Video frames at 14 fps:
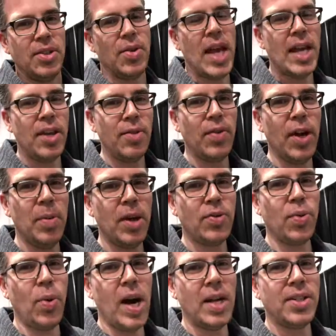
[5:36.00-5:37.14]
So thank you very much
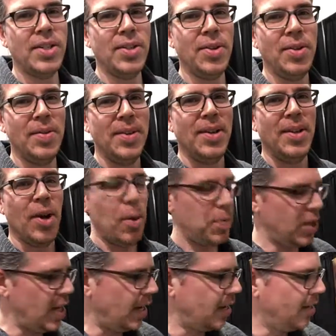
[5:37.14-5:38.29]
for watching. Hope
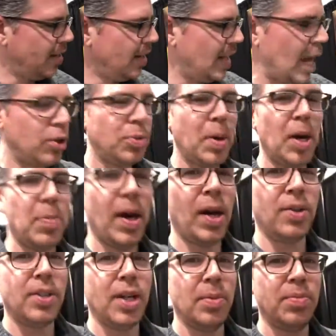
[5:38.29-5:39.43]
you dig Lounsberry
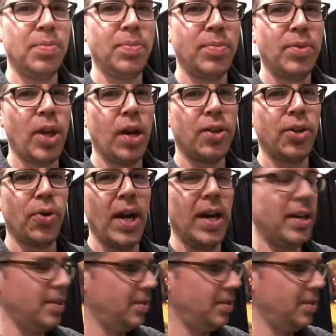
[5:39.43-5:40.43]
Pedals. Come talk to Greg.